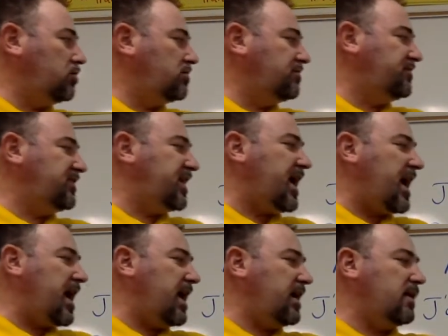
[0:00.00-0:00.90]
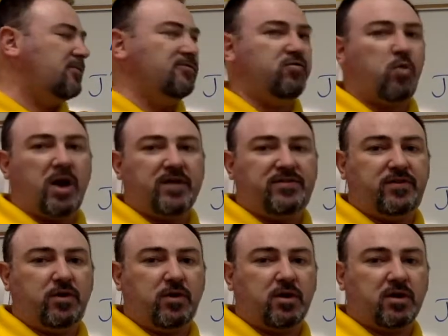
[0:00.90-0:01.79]
une vieille
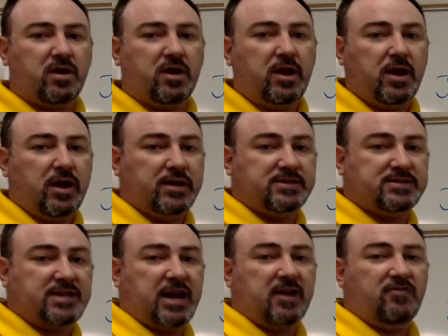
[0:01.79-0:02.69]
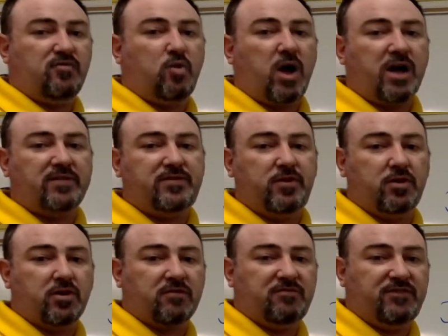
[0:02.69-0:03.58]
voiture instead of
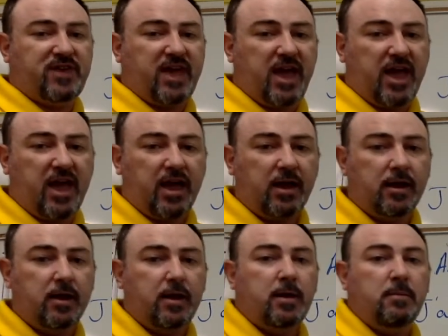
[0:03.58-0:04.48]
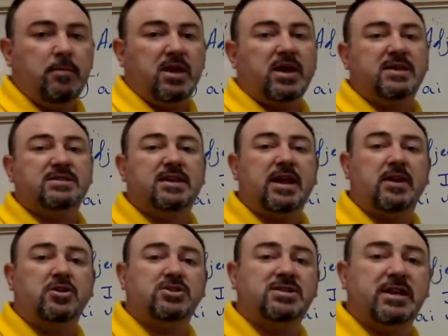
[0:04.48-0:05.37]
voiture vieille, because it
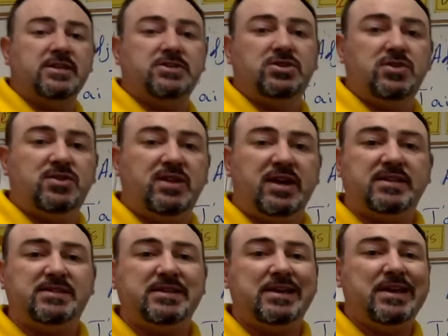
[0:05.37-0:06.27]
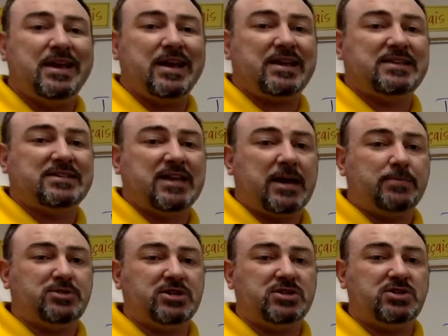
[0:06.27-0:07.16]
enters into this
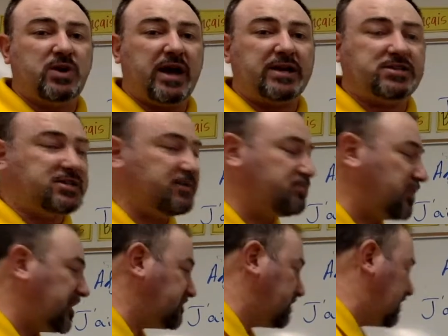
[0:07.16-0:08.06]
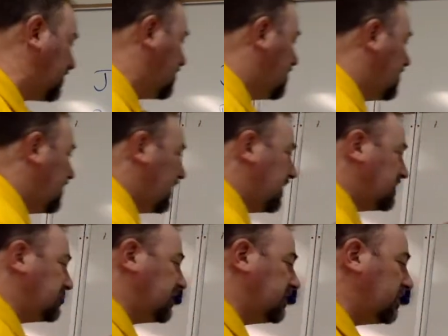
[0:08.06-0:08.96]
exception to adjective placement.
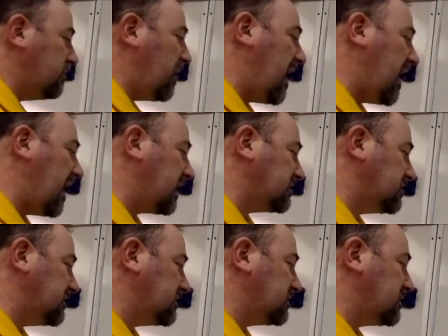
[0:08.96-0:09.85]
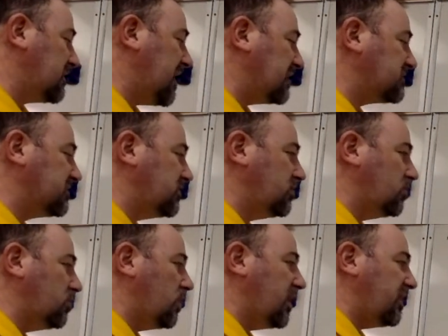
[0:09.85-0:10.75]
It's in the bags. It has to
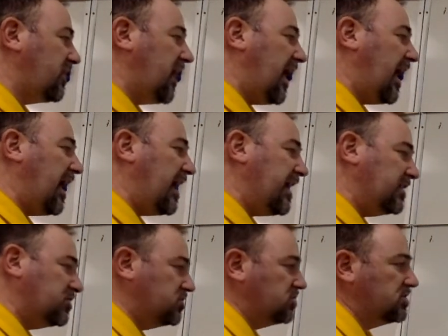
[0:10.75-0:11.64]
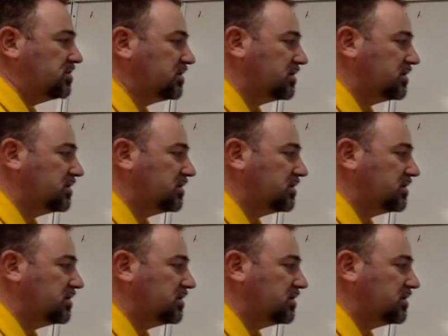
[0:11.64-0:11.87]
do with age.